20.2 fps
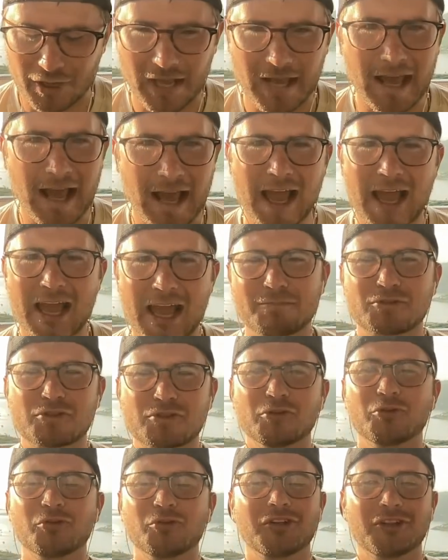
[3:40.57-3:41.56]
but I
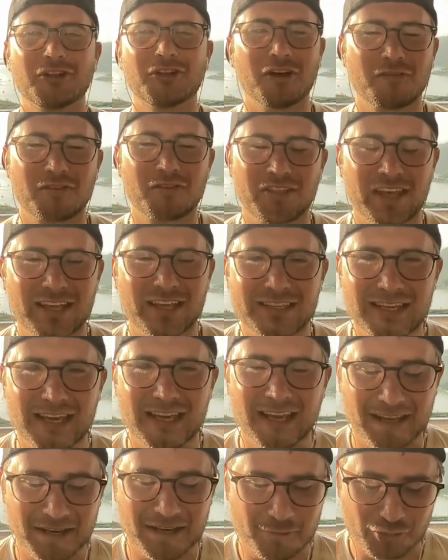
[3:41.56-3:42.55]
absolutely loved that
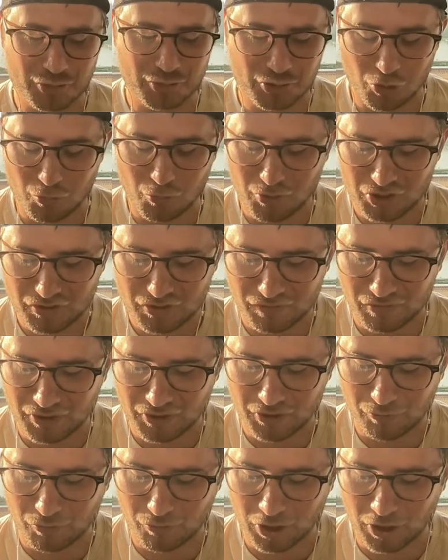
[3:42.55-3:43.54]
deck, and it was so much
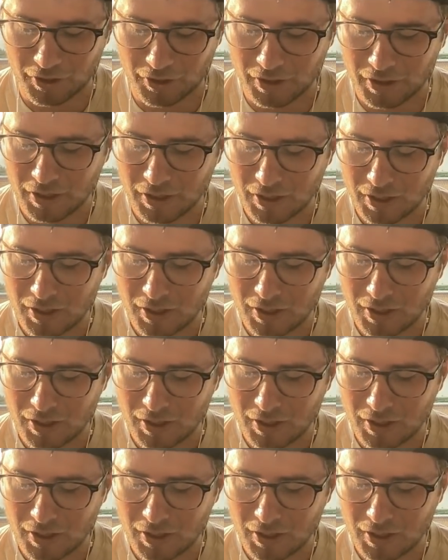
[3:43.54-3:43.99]
fun to run.